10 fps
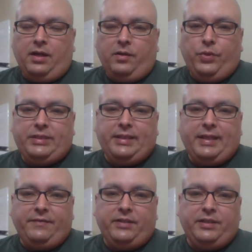We did
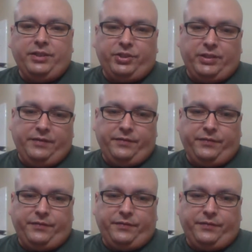have an initiative a
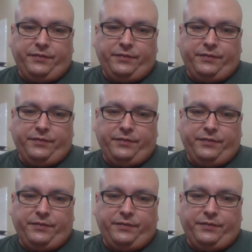few years back
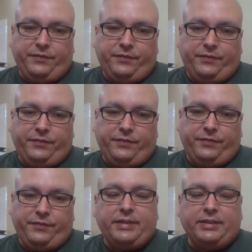where
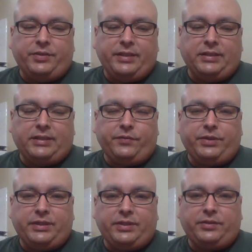our district and several
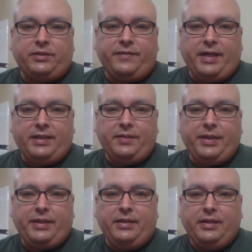districts in the Valley
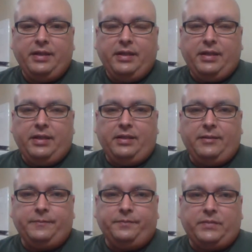made
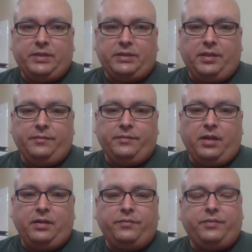some
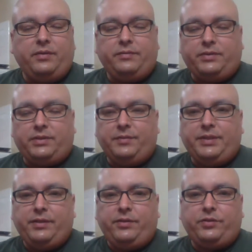
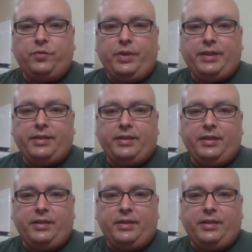deals with